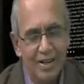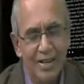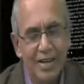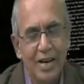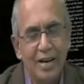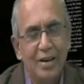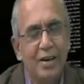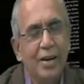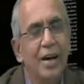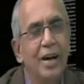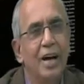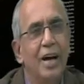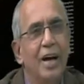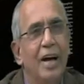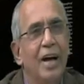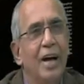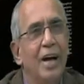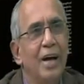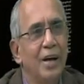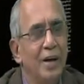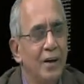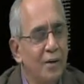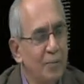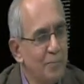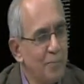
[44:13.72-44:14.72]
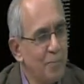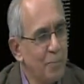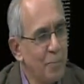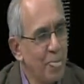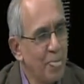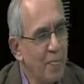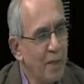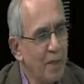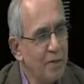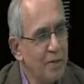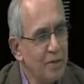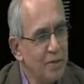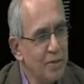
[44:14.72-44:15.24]
Yeah.
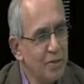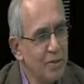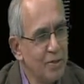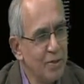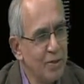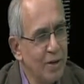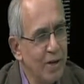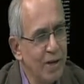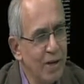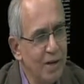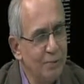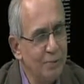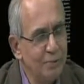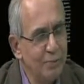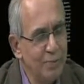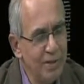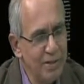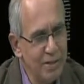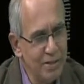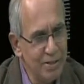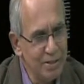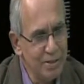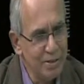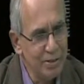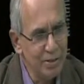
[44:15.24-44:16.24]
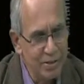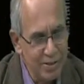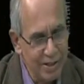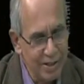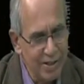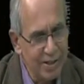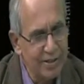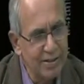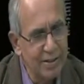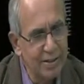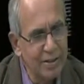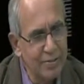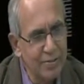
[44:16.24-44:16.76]
So I am pleased to
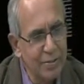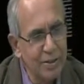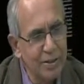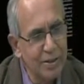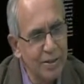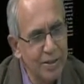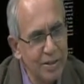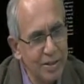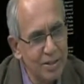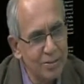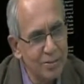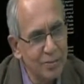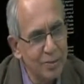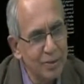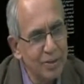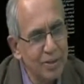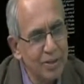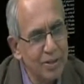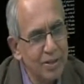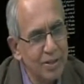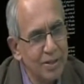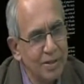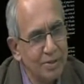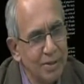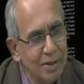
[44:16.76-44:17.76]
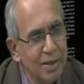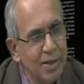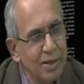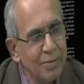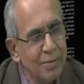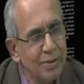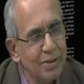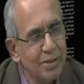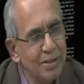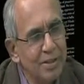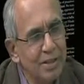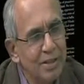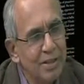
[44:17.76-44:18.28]
say that this book is
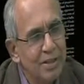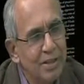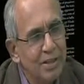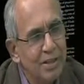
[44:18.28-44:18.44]
available